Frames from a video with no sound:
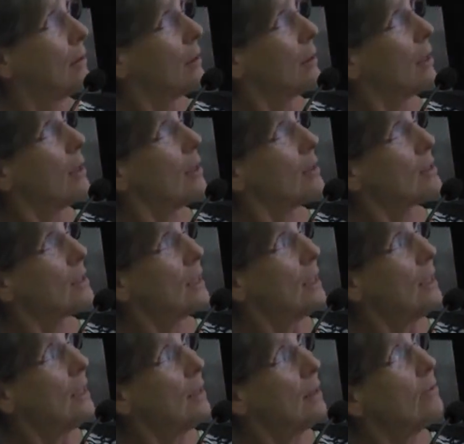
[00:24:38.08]
see
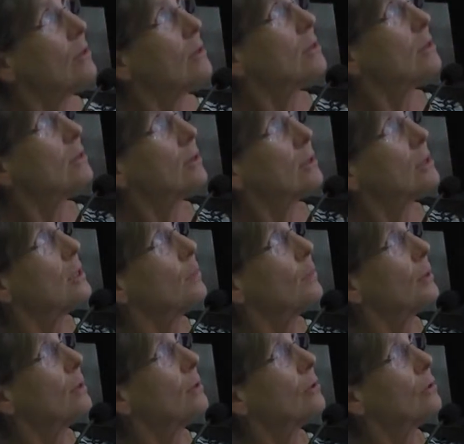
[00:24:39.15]
here, this is the typical
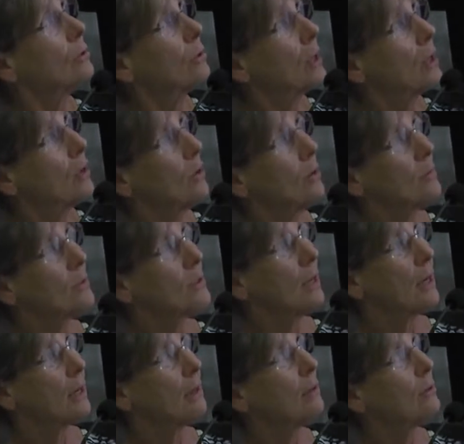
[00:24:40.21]
curriculum
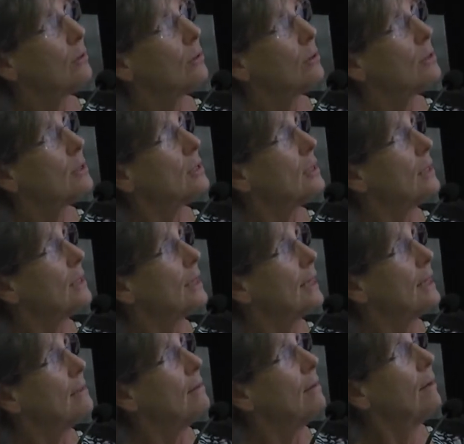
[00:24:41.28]
cycle. You can see again,
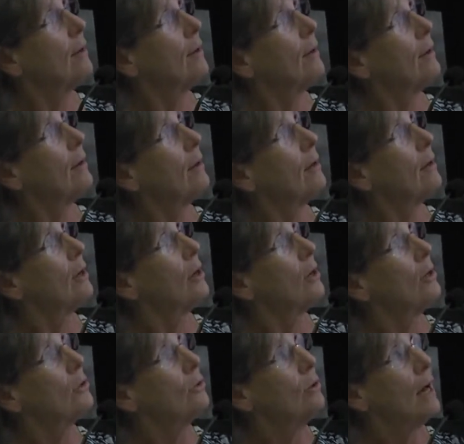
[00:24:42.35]
you
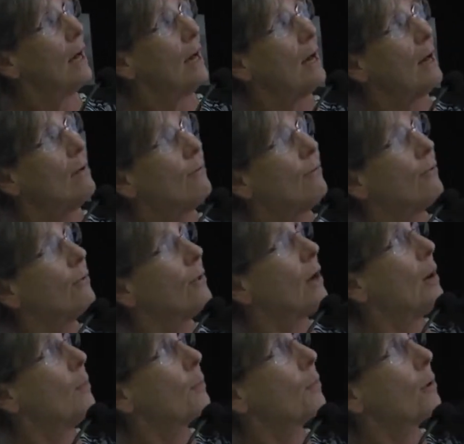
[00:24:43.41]
have a
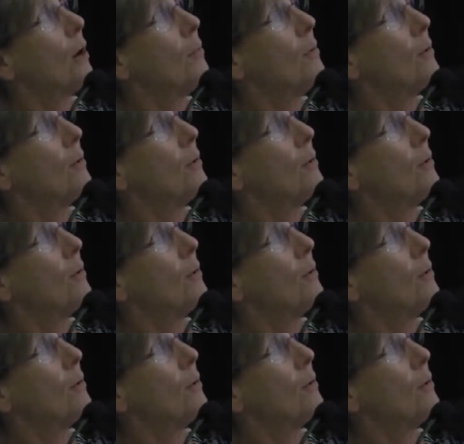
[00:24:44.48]
problem. The